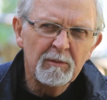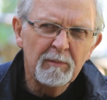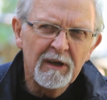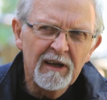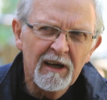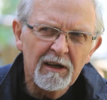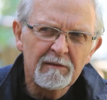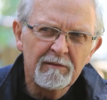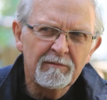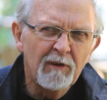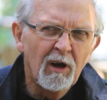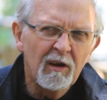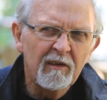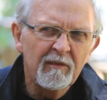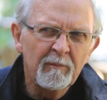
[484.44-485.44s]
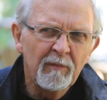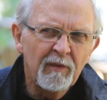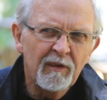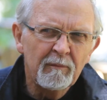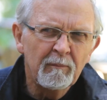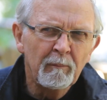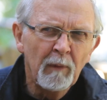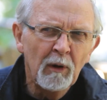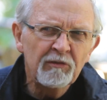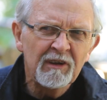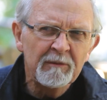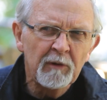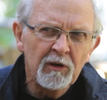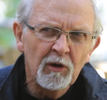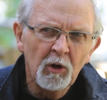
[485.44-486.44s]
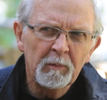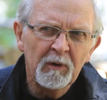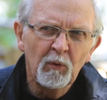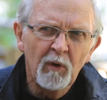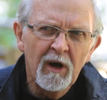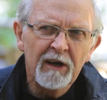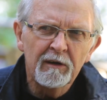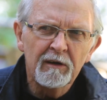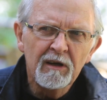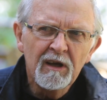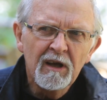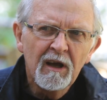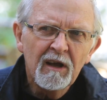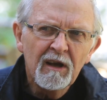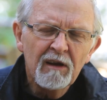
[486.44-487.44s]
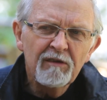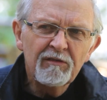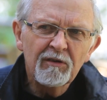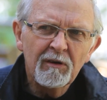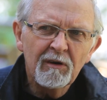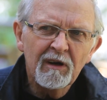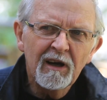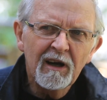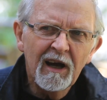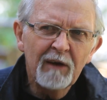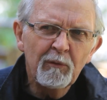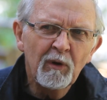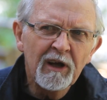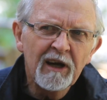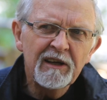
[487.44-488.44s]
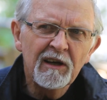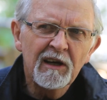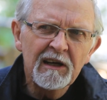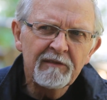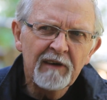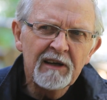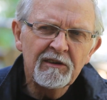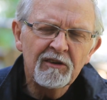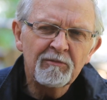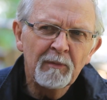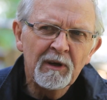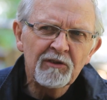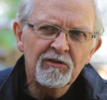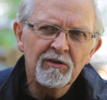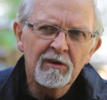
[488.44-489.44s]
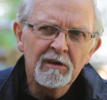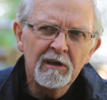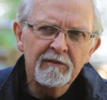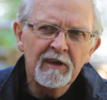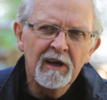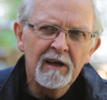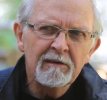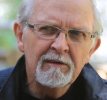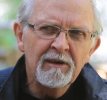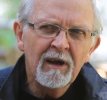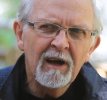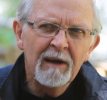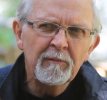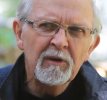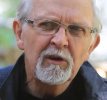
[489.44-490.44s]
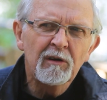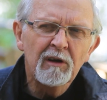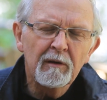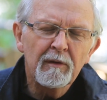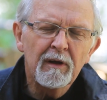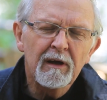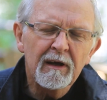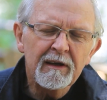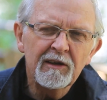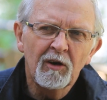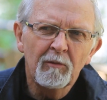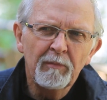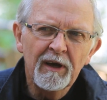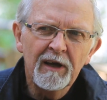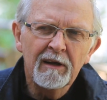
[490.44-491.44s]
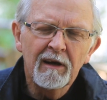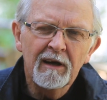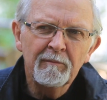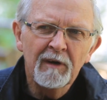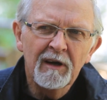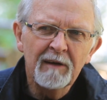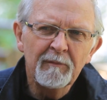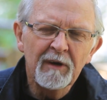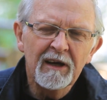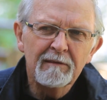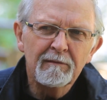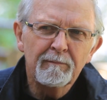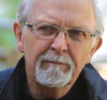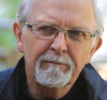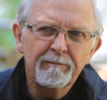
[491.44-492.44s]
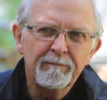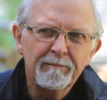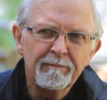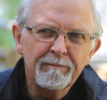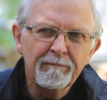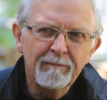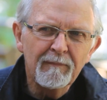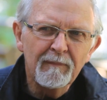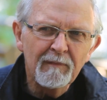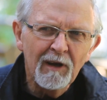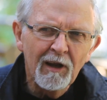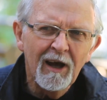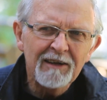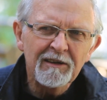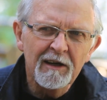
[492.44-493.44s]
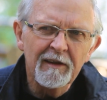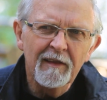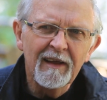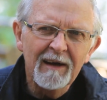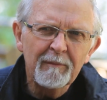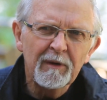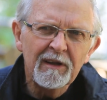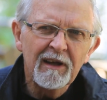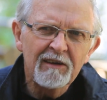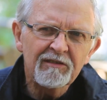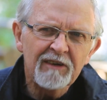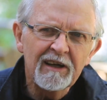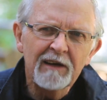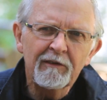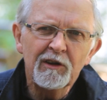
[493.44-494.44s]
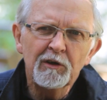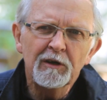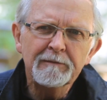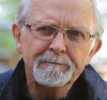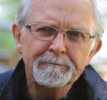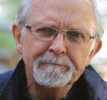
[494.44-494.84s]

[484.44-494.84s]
but out of all of them, most of them are in open water. So when I dive, I just make sure I'm near a kelp bed. I'm not locked onto that, but that's kind of how we do it.